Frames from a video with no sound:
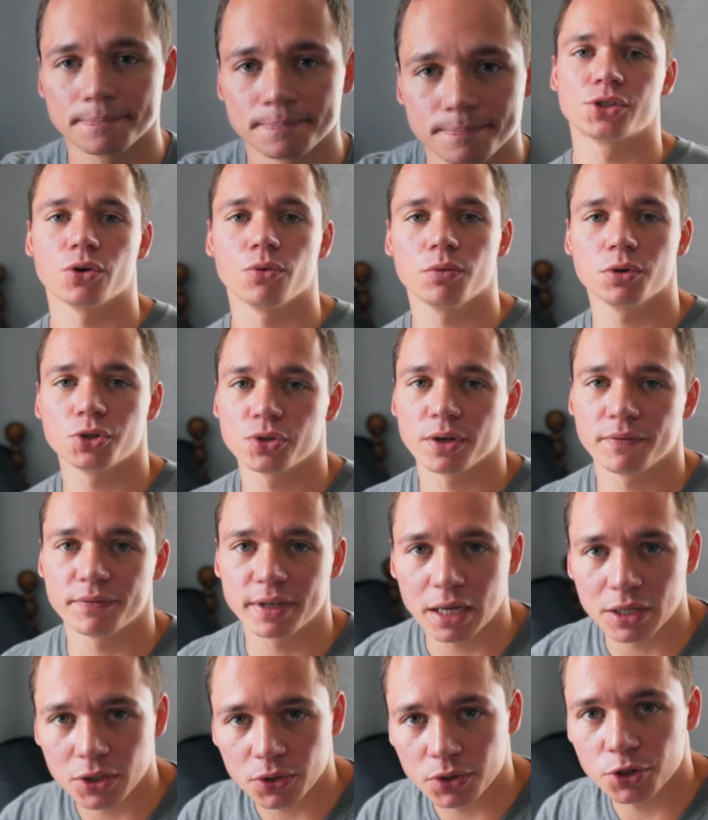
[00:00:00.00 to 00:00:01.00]
So once you have
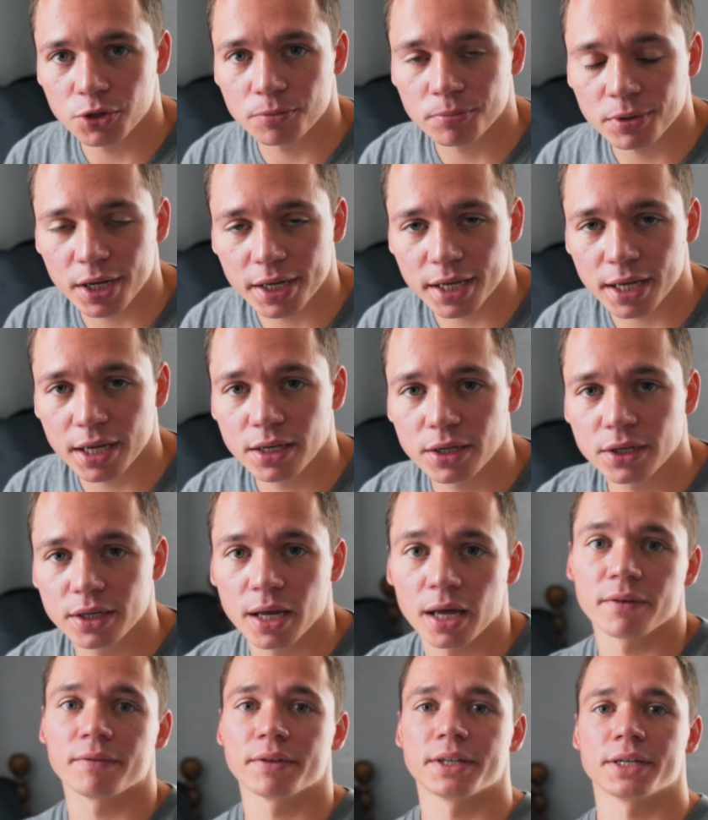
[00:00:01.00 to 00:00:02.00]
downloaded your plugin, you
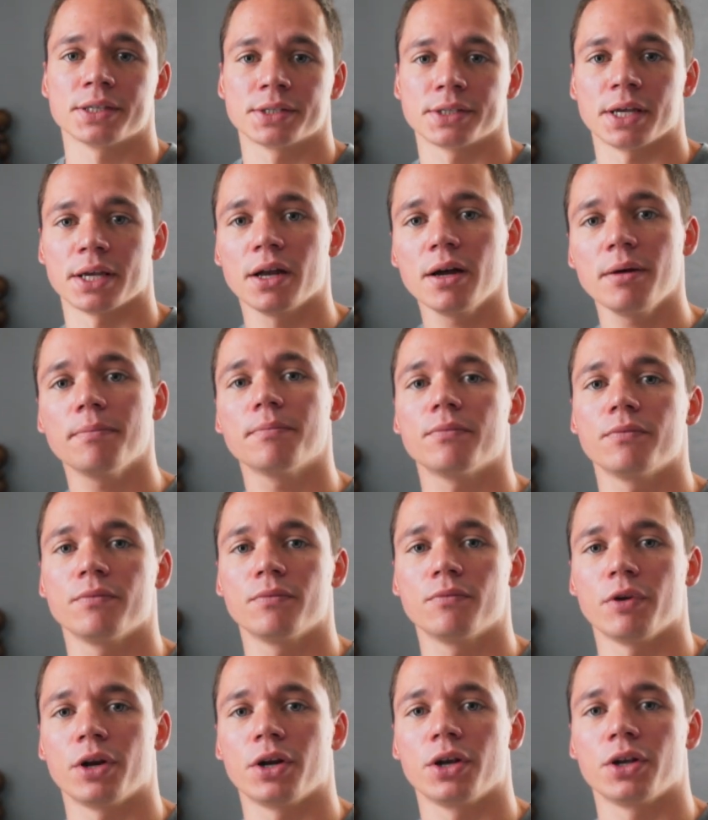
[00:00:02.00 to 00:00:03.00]
got everything set up,
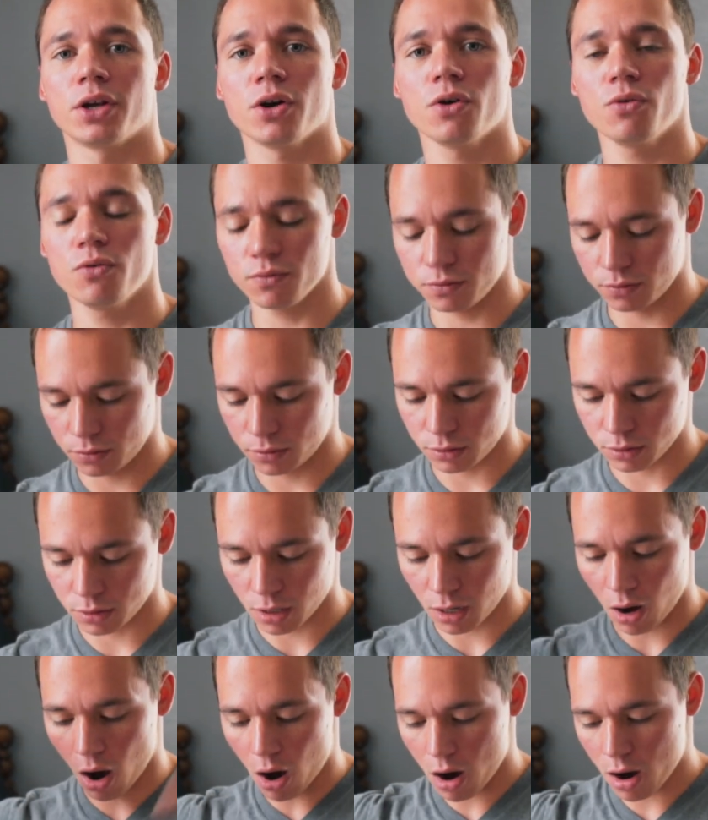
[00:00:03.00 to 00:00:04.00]
ready to go,
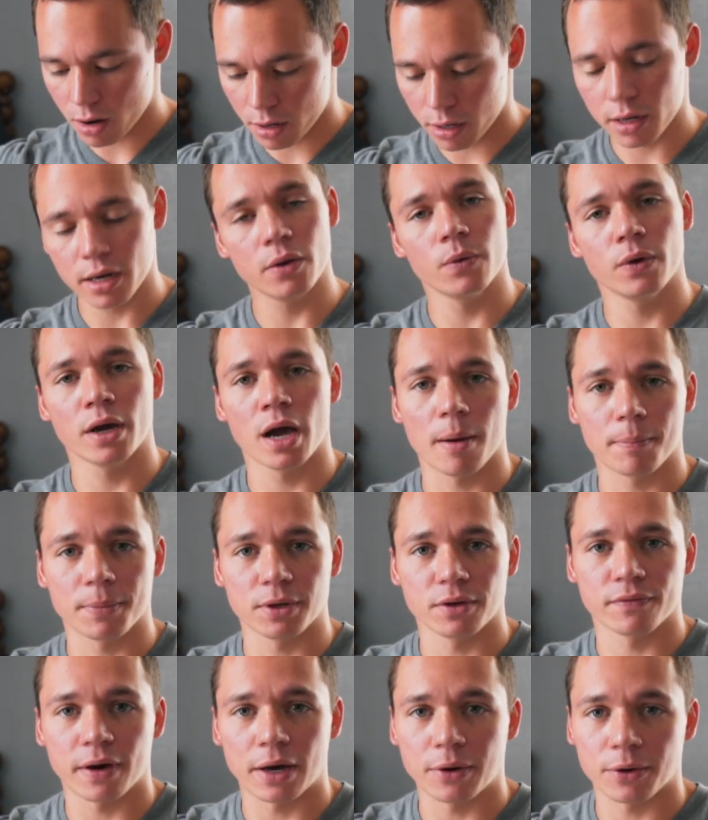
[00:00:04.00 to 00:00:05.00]
hop
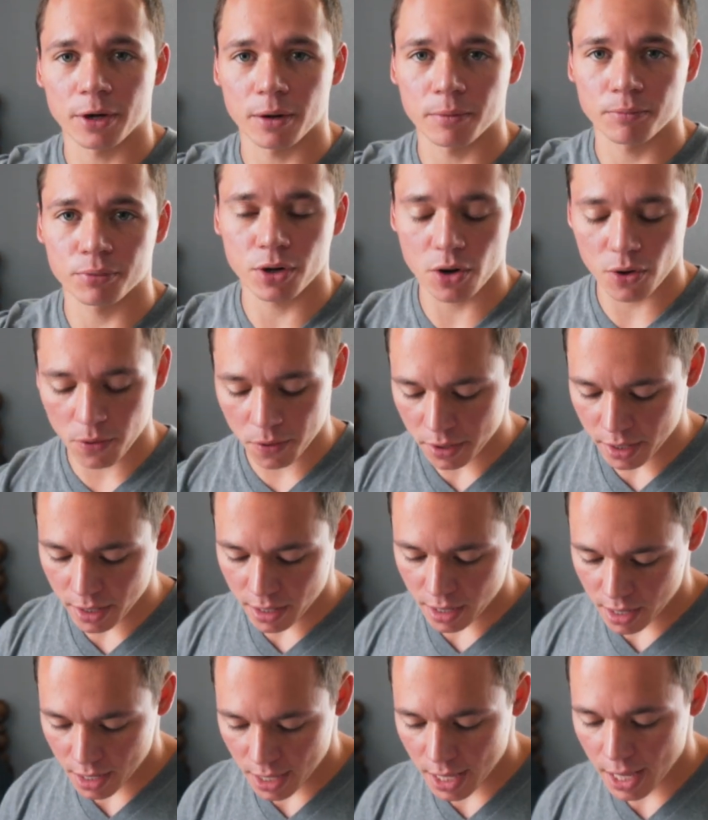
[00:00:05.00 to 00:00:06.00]
into Final Cut Pro
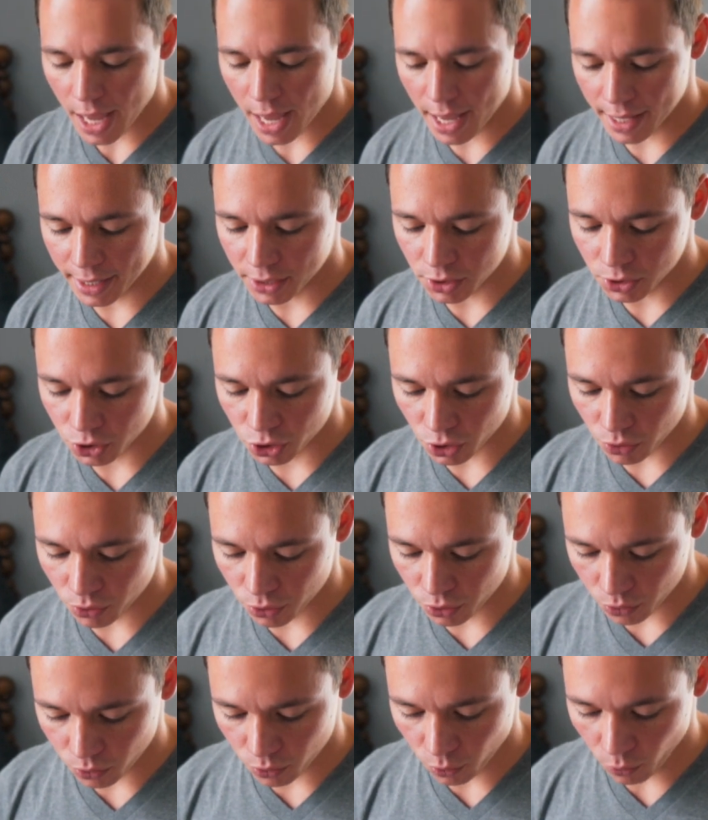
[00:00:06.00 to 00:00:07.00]
and show
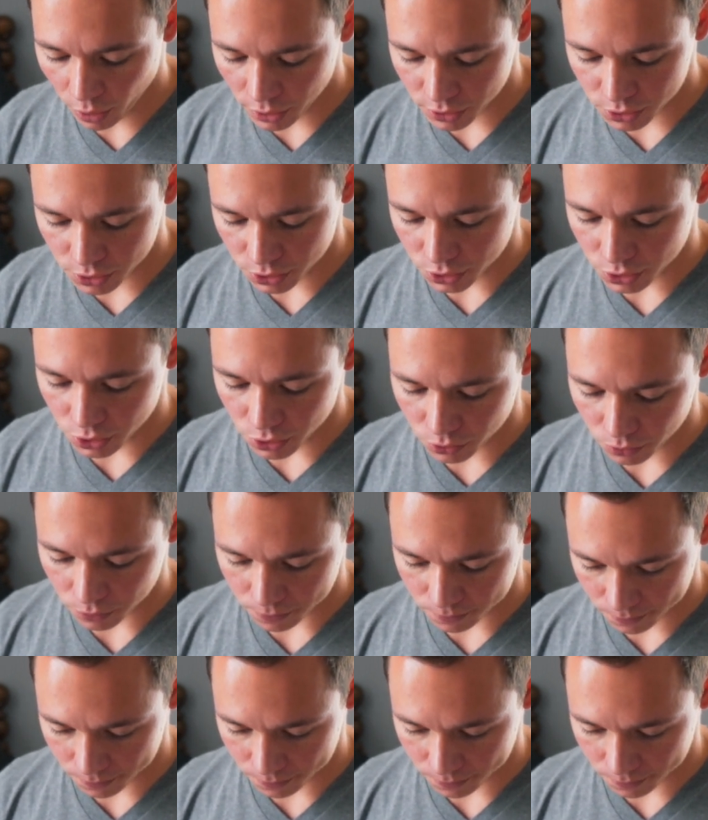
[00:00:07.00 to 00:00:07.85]
you what to do.